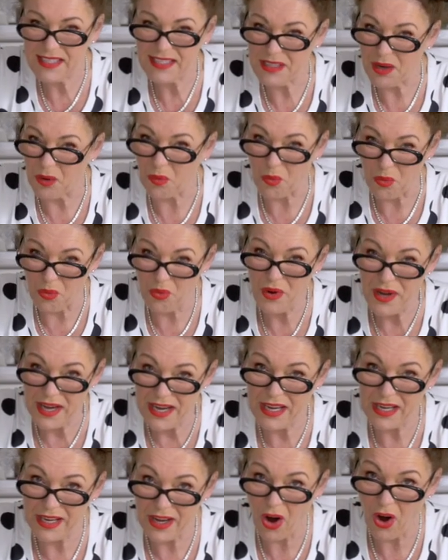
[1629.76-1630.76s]
is a
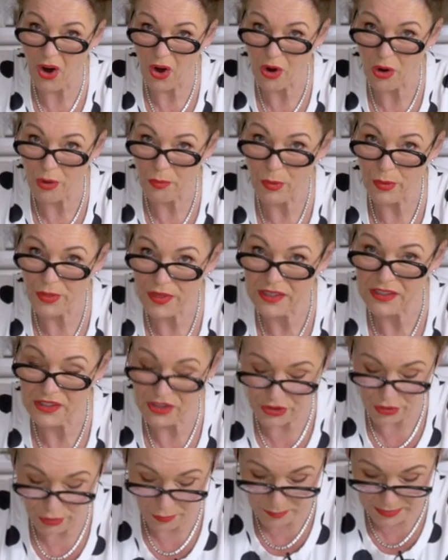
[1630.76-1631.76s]
really horrible thing to
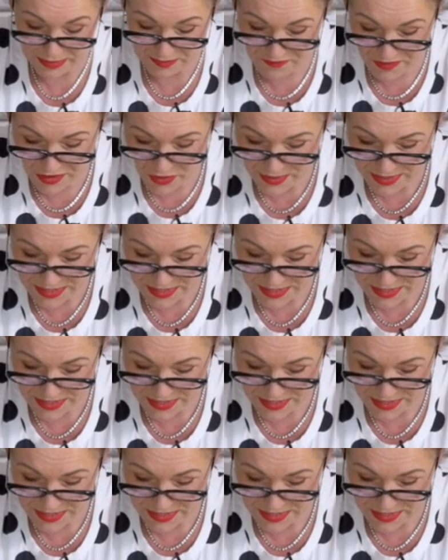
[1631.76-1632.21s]
do and be very